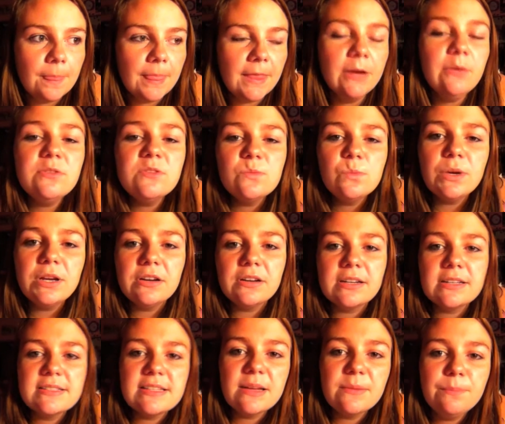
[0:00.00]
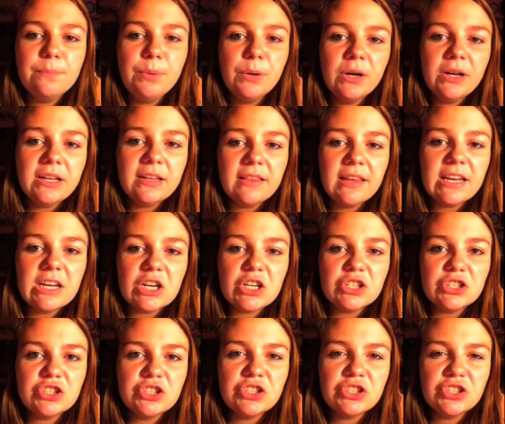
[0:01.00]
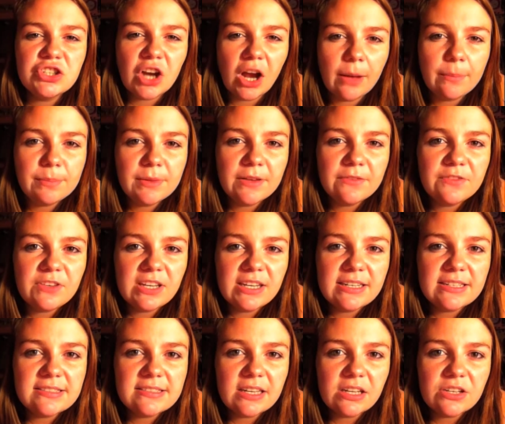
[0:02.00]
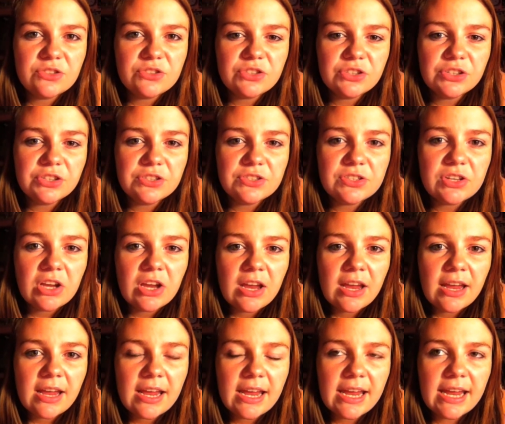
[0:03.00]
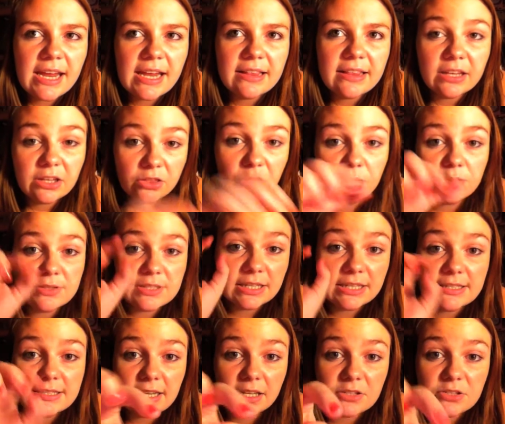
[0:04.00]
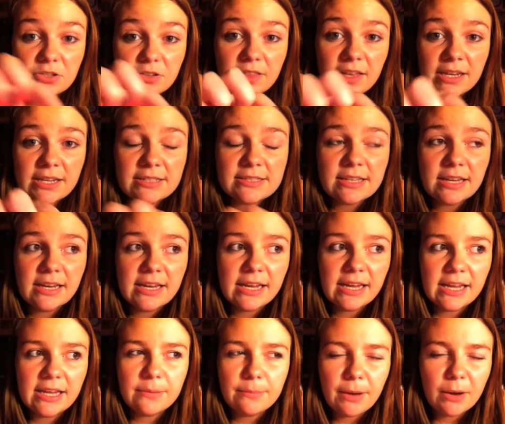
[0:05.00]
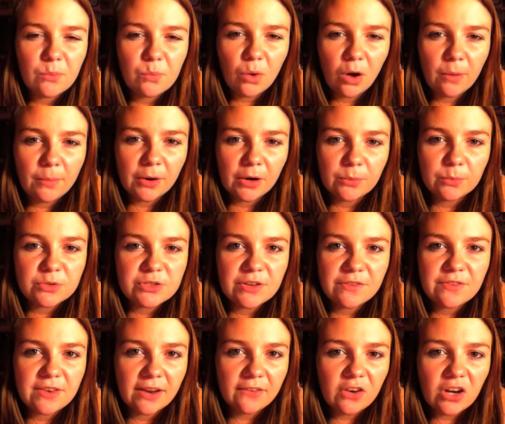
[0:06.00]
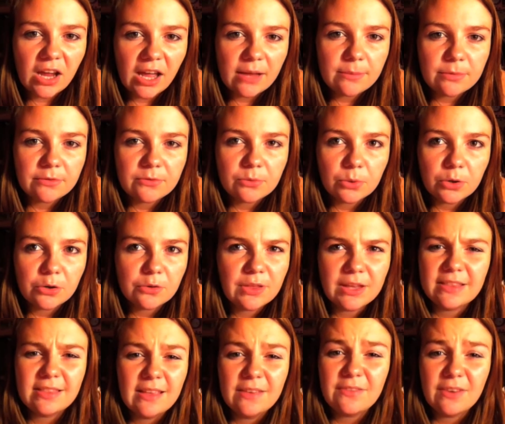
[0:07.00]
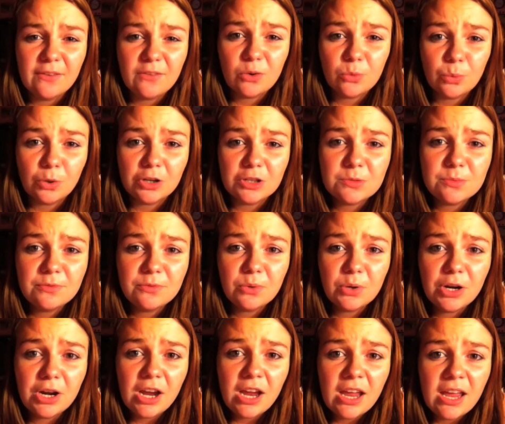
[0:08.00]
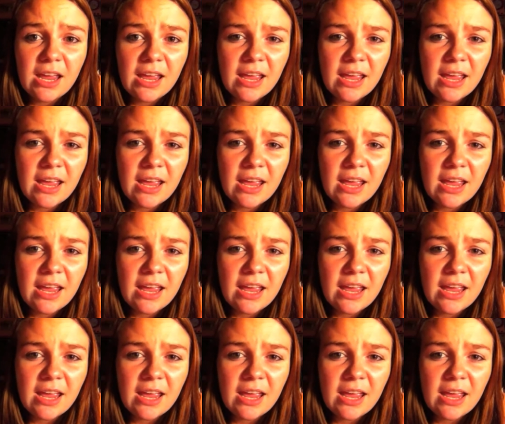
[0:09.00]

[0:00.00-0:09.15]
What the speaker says: It was weird, because they put, like, shoplifting sensors, like, those, like, sensor things in my Walmart, which I've never had before. Or, like, they've never worked before.